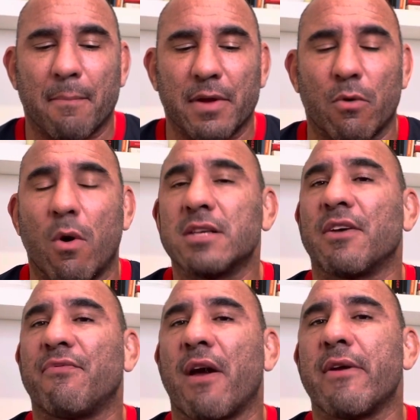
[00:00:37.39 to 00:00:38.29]
it was
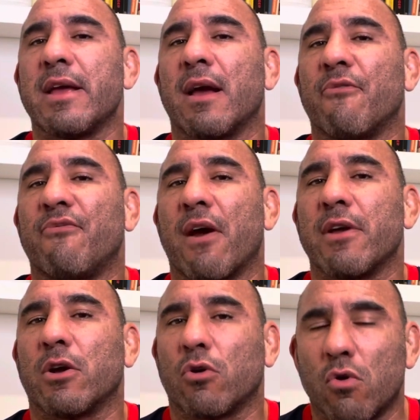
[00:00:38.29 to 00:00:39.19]
a
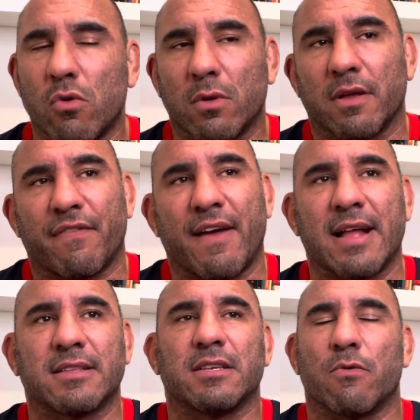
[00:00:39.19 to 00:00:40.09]
very cool
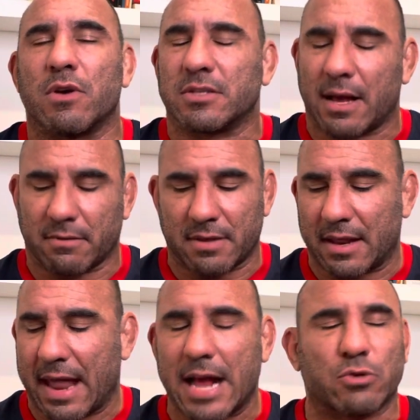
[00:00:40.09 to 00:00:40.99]
event. It was like the
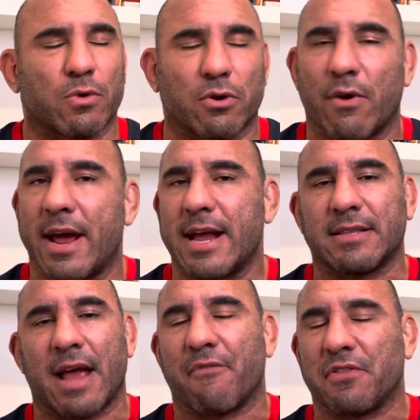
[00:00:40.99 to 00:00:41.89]
lights were
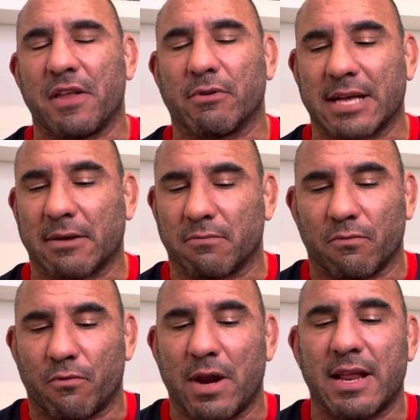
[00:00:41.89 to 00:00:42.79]
great. Everything was like
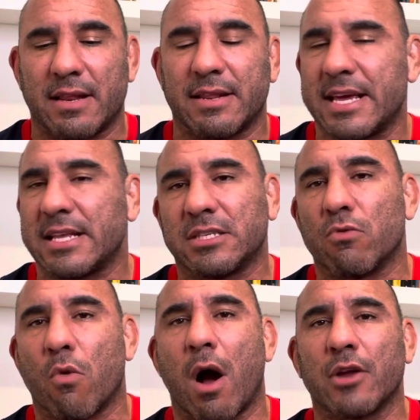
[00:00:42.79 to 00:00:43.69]
really neat to
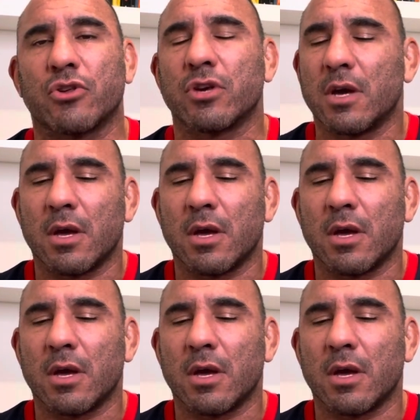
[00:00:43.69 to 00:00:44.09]
watch.